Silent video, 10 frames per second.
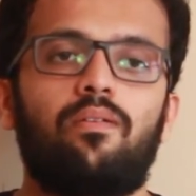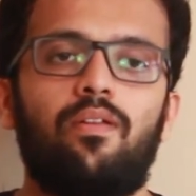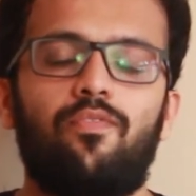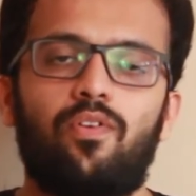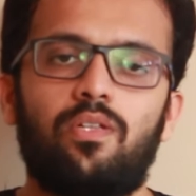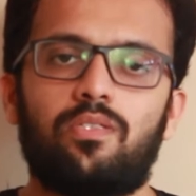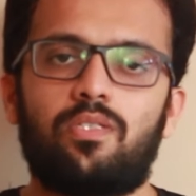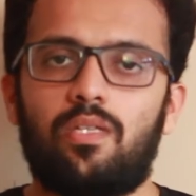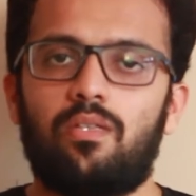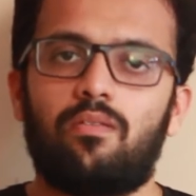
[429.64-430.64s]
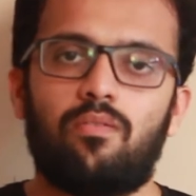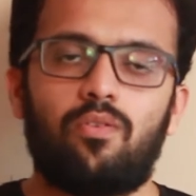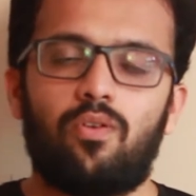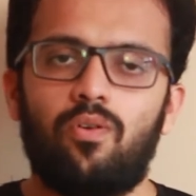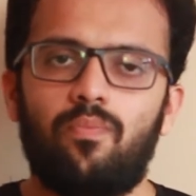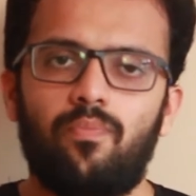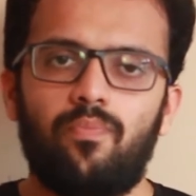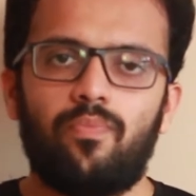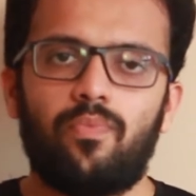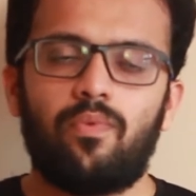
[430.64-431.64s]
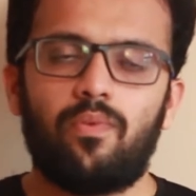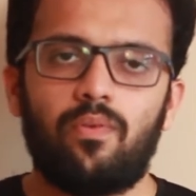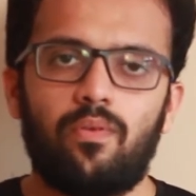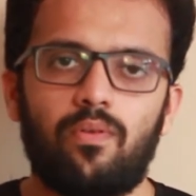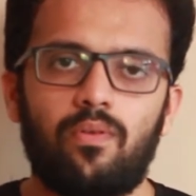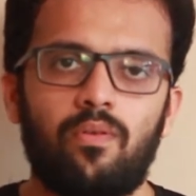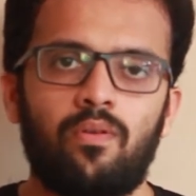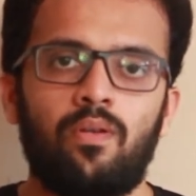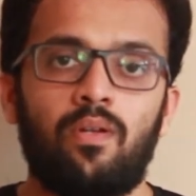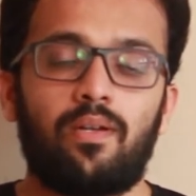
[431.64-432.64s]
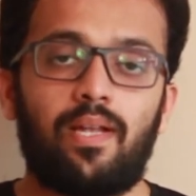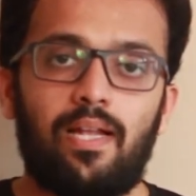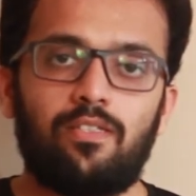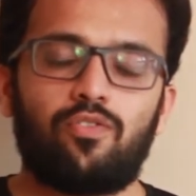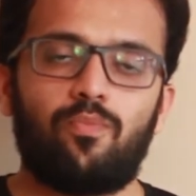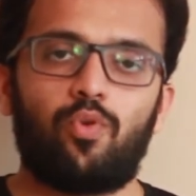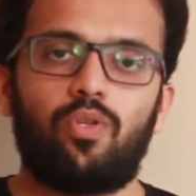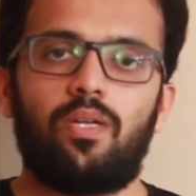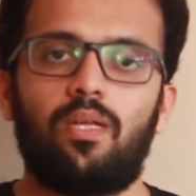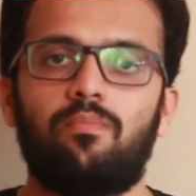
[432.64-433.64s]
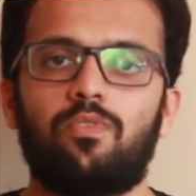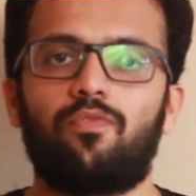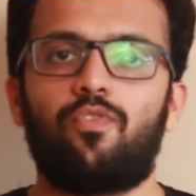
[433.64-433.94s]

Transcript: difference in, you know, talents of both the teams,